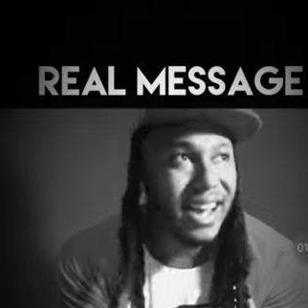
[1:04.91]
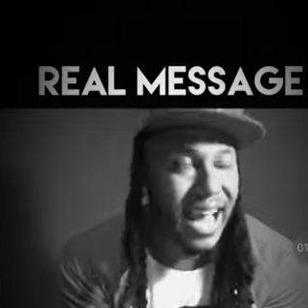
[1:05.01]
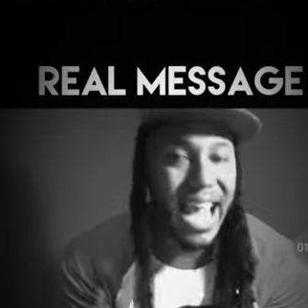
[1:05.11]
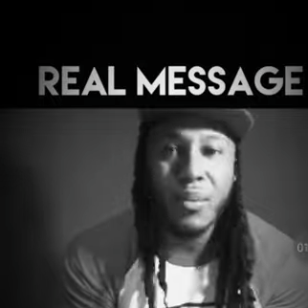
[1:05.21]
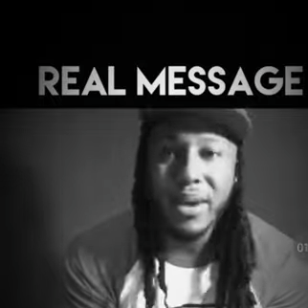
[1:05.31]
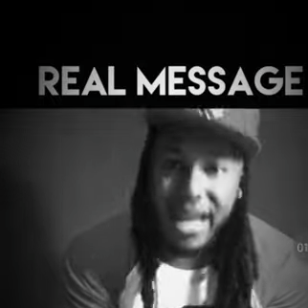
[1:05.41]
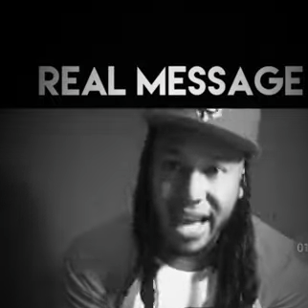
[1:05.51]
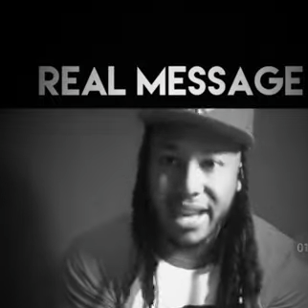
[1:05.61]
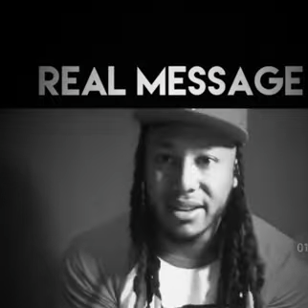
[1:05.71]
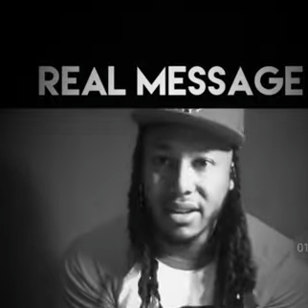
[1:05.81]
their hate with
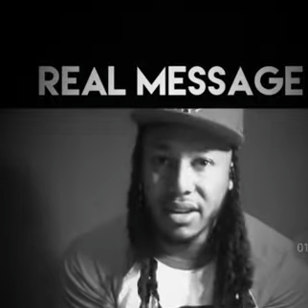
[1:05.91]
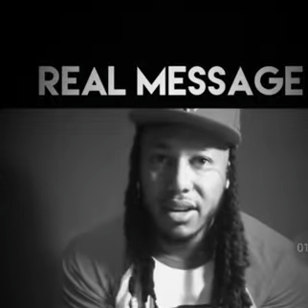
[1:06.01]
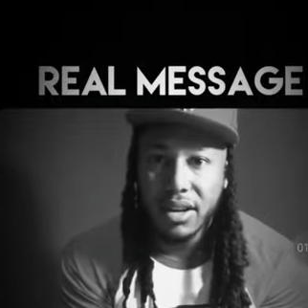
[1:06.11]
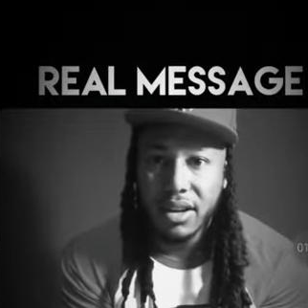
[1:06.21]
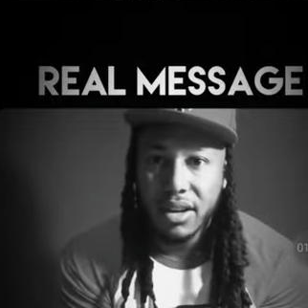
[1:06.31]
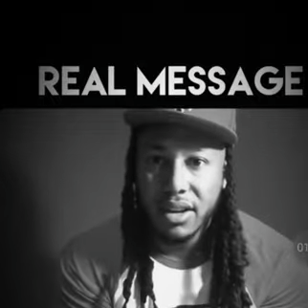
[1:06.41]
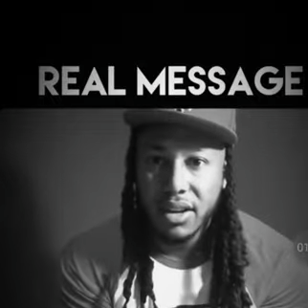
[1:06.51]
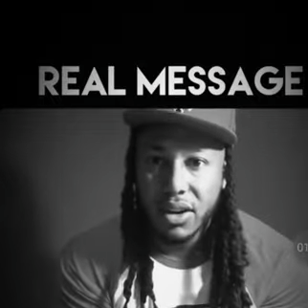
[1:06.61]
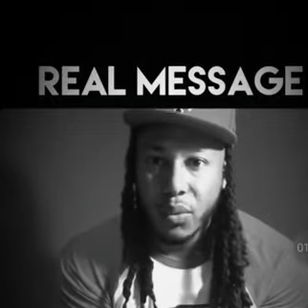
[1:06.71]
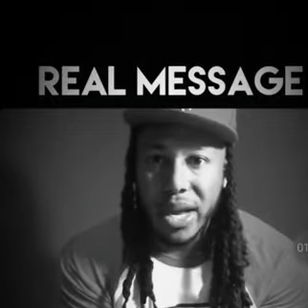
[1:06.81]
hate.
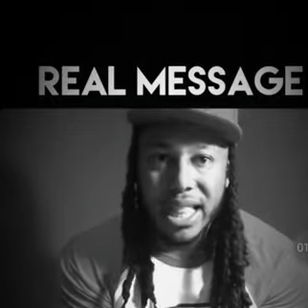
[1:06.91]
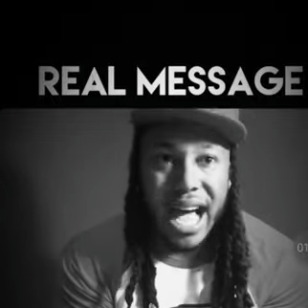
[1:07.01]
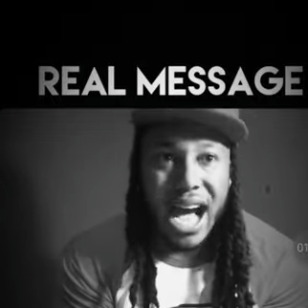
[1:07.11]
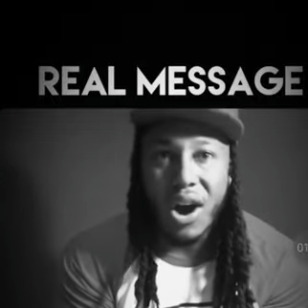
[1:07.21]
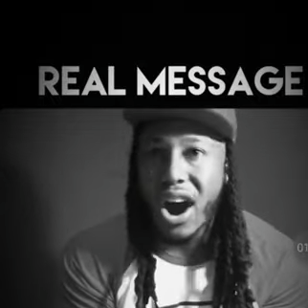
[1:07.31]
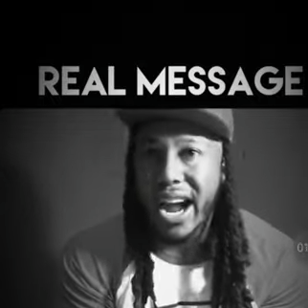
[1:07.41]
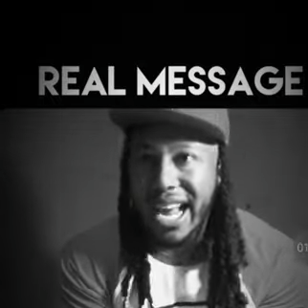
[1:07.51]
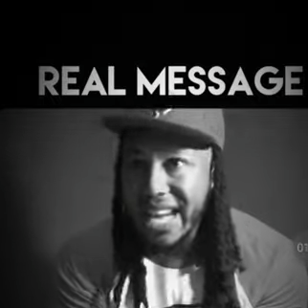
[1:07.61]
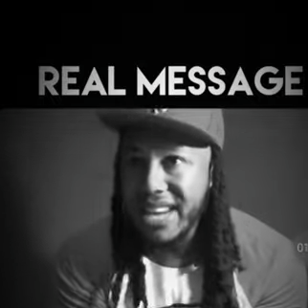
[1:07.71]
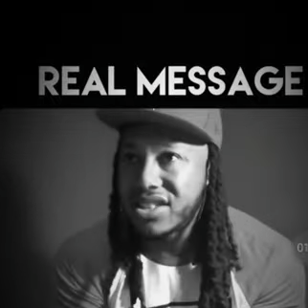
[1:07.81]
We allow our
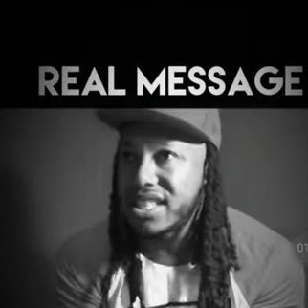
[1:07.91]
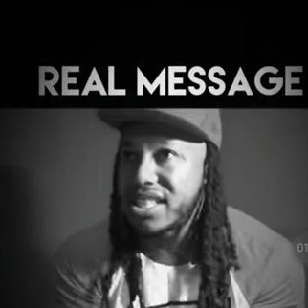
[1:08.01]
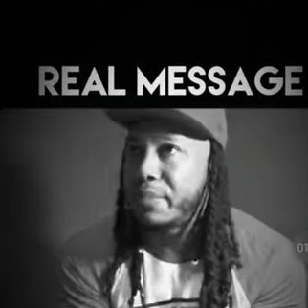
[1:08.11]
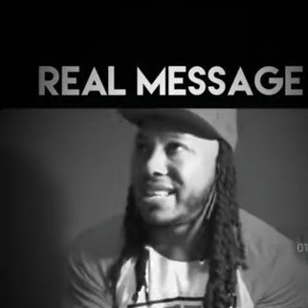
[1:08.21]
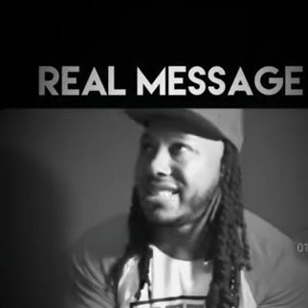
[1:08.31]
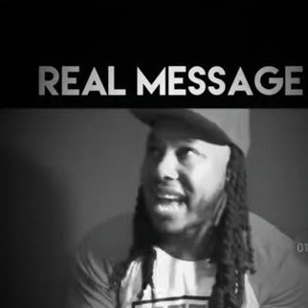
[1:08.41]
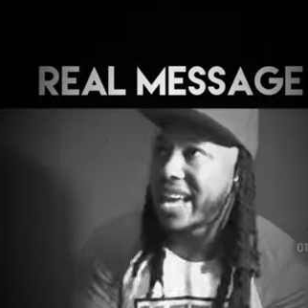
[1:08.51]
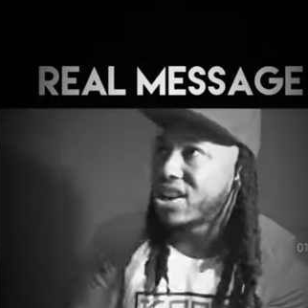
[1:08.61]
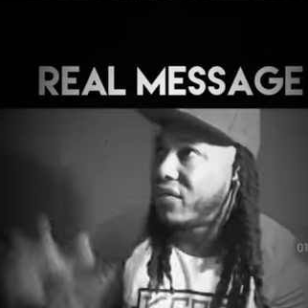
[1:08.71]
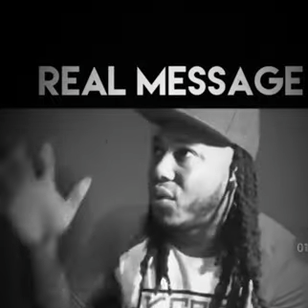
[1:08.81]
energy to be
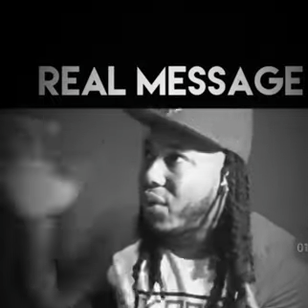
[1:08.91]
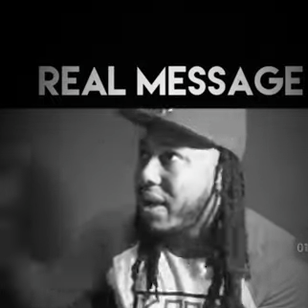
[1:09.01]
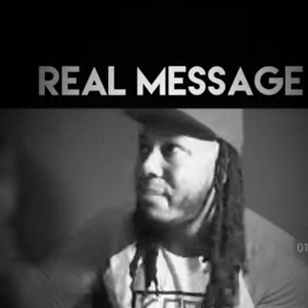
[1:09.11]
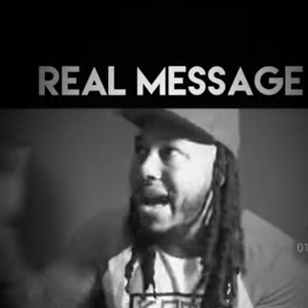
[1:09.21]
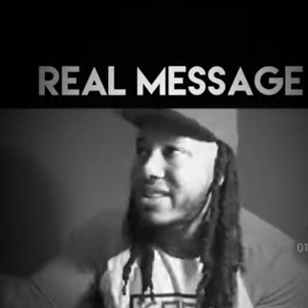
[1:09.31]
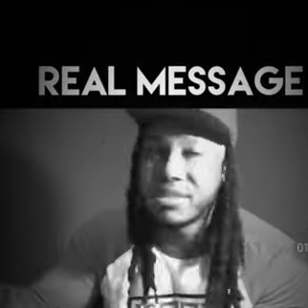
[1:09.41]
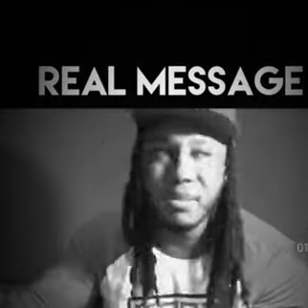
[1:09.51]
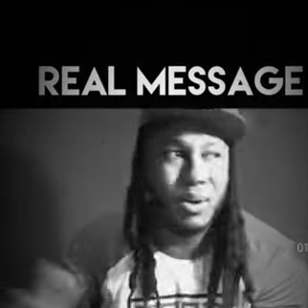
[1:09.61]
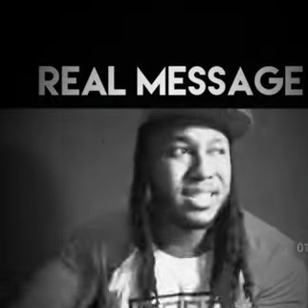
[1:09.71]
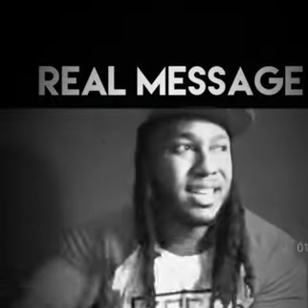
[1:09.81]
taken off of what matters most